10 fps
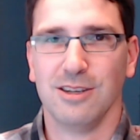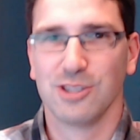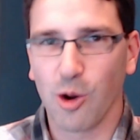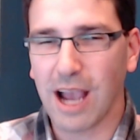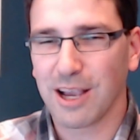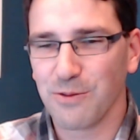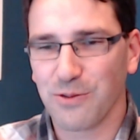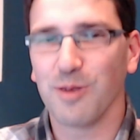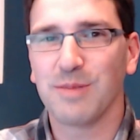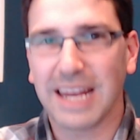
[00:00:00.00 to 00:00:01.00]
So I
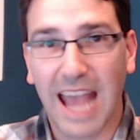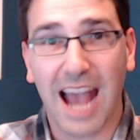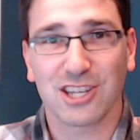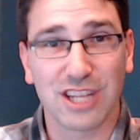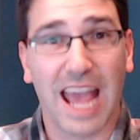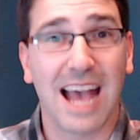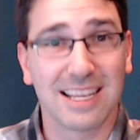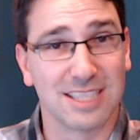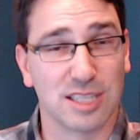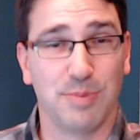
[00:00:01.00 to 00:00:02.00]
confirmed that he actually
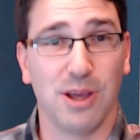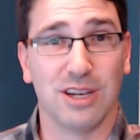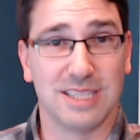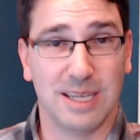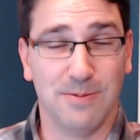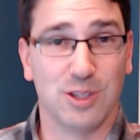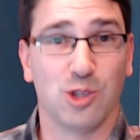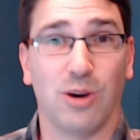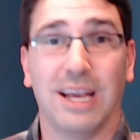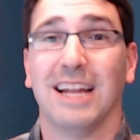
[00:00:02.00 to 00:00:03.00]
has this bell in his
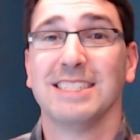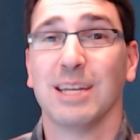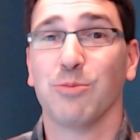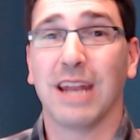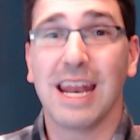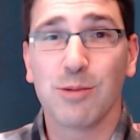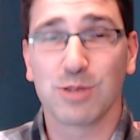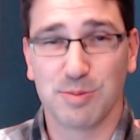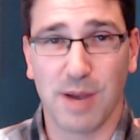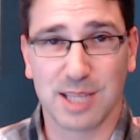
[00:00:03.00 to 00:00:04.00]
inventory, and I did what any
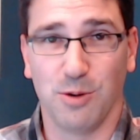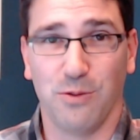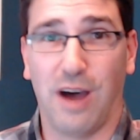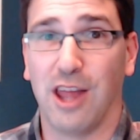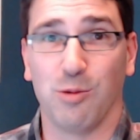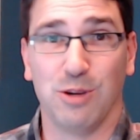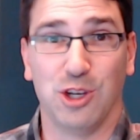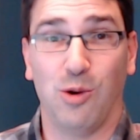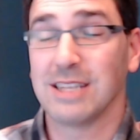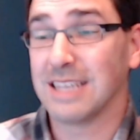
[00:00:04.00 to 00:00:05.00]
respectable father would
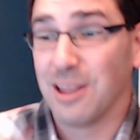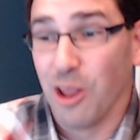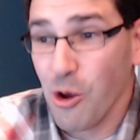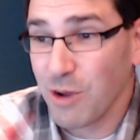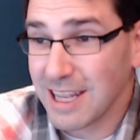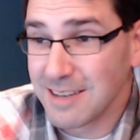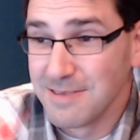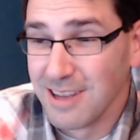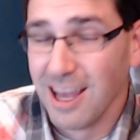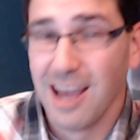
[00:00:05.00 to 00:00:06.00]
do. I said,
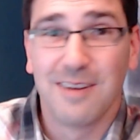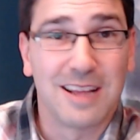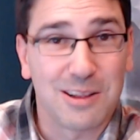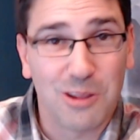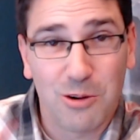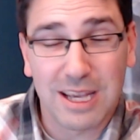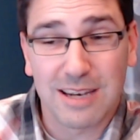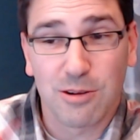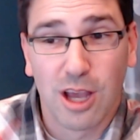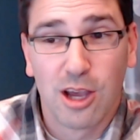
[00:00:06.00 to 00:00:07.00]
Logan, like,
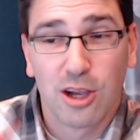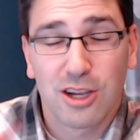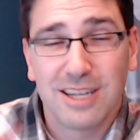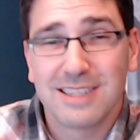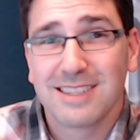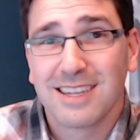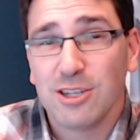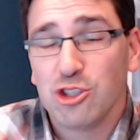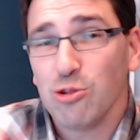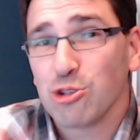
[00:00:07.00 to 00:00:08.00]
Logan, could
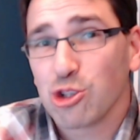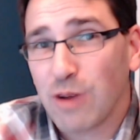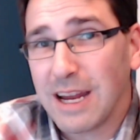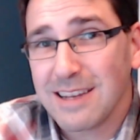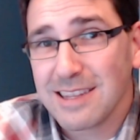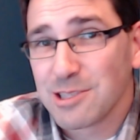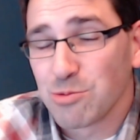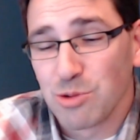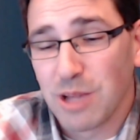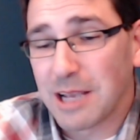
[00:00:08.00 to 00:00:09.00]
could you trade
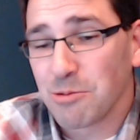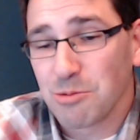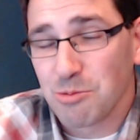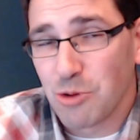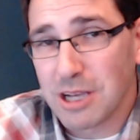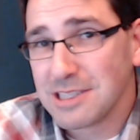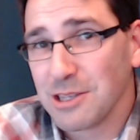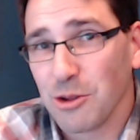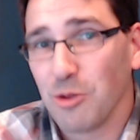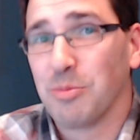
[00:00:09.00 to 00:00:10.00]
this like
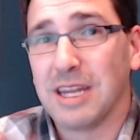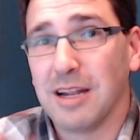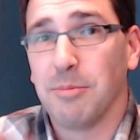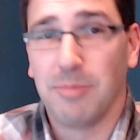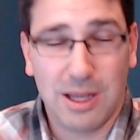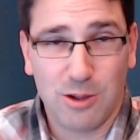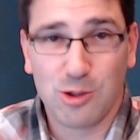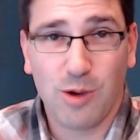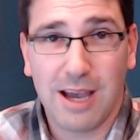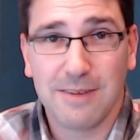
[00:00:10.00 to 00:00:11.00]
rusty old beat up bell
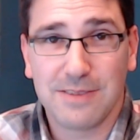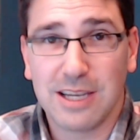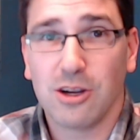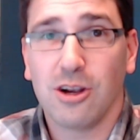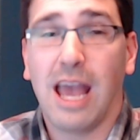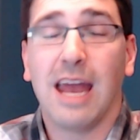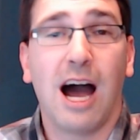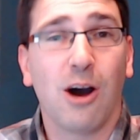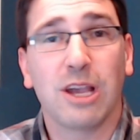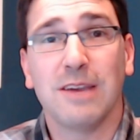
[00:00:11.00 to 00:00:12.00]
you have here, and
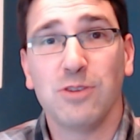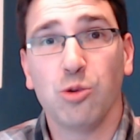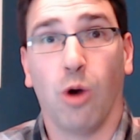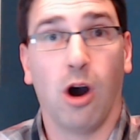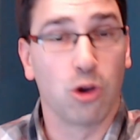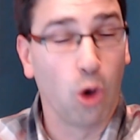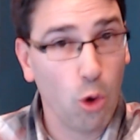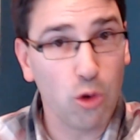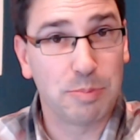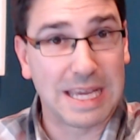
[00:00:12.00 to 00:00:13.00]
I'll give you a
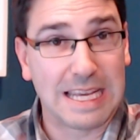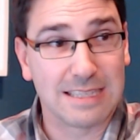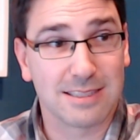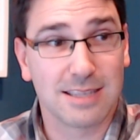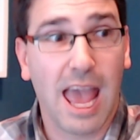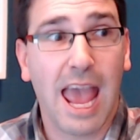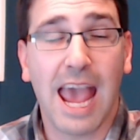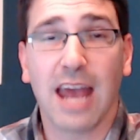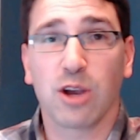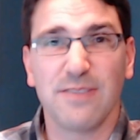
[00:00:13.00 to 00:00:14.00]
gold piece,
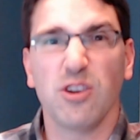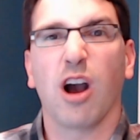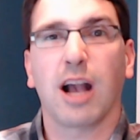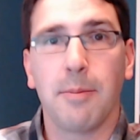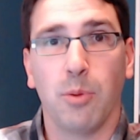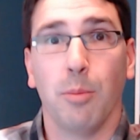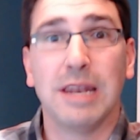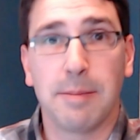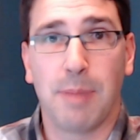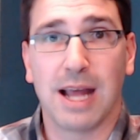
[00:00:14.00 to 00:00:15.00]
and I'll give you a couple
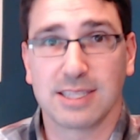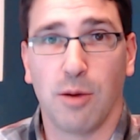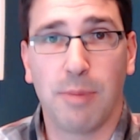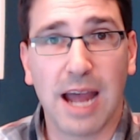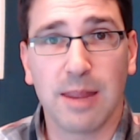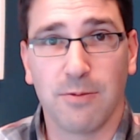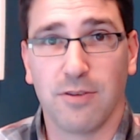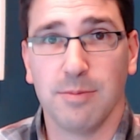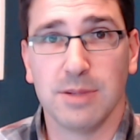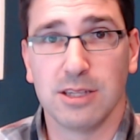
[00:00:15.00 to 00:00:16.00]
mini pets. I'll buy them
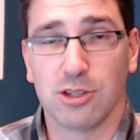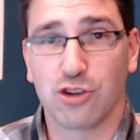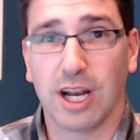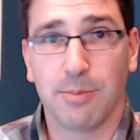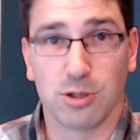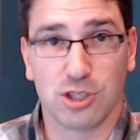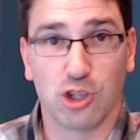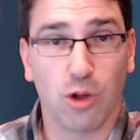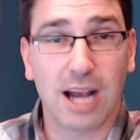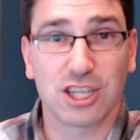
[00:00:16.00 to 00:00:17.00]
from the, the trading post, so
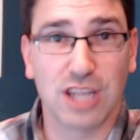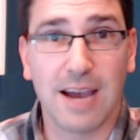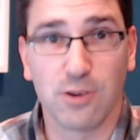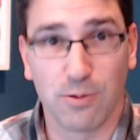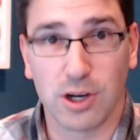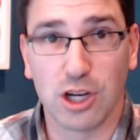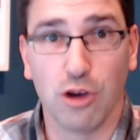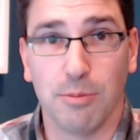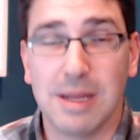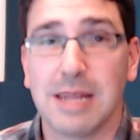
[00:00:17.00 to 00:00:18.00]
you'll actually have your very
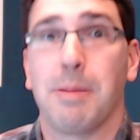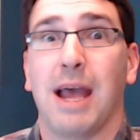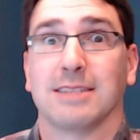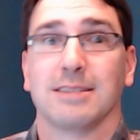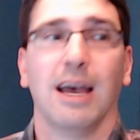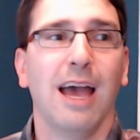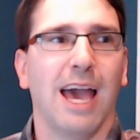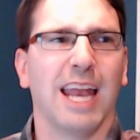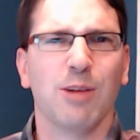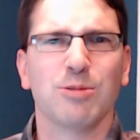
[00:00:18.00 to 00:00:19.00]
own mini pets. And he